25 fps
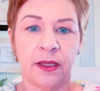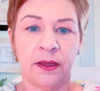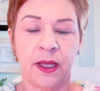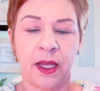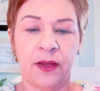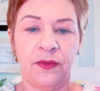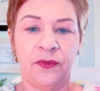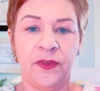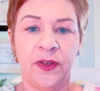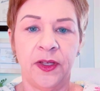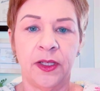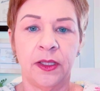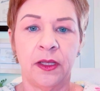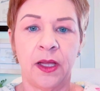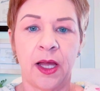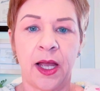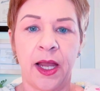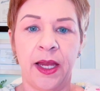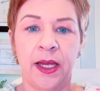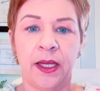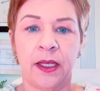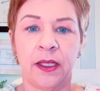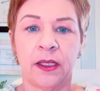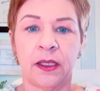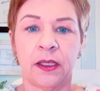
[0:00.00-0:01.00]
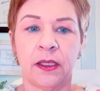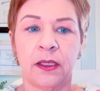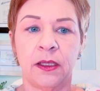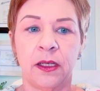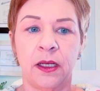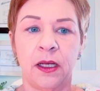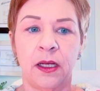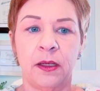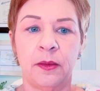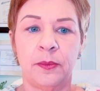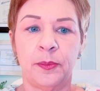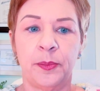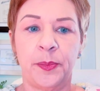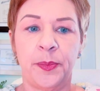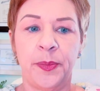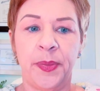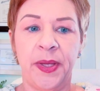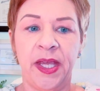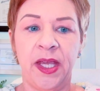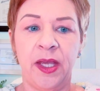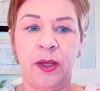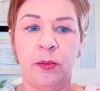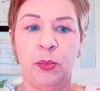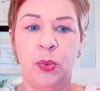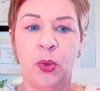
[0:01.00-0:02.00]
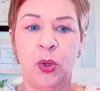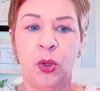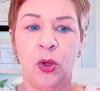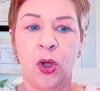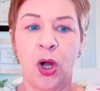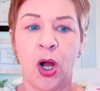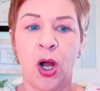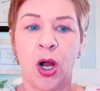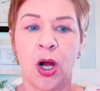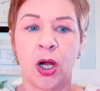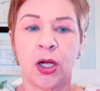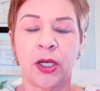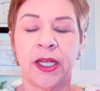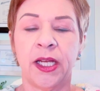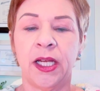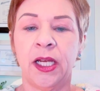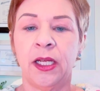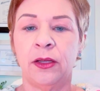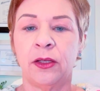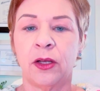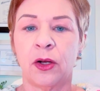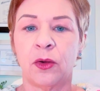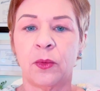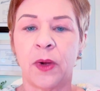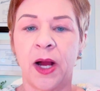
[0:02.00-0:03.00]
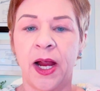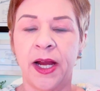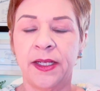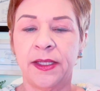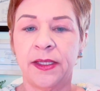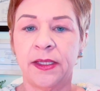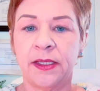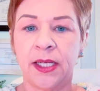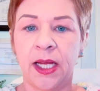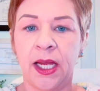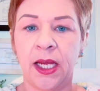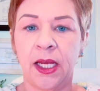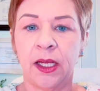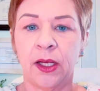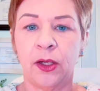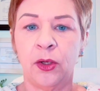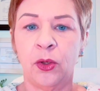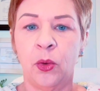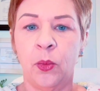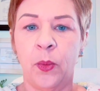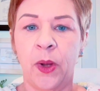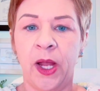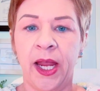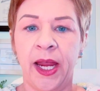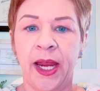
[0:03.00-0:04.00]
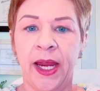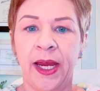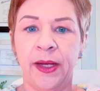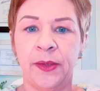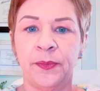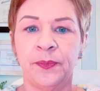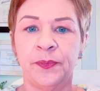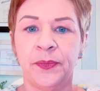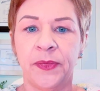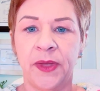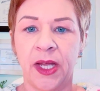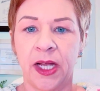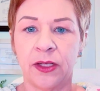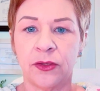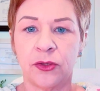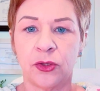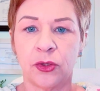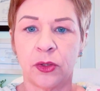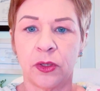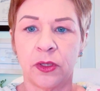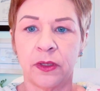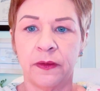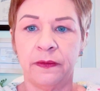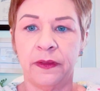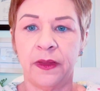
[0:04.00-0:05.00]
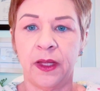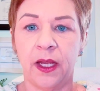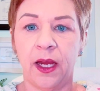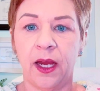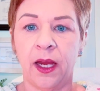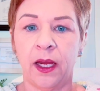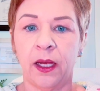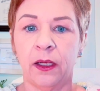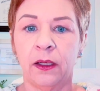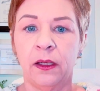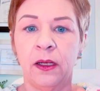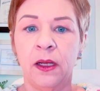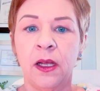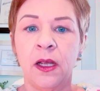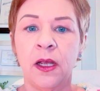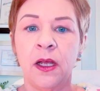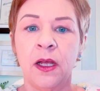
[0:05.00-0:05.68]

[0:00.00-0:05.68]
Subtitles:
They feel like people are getting their rights taken away, that sort of thing.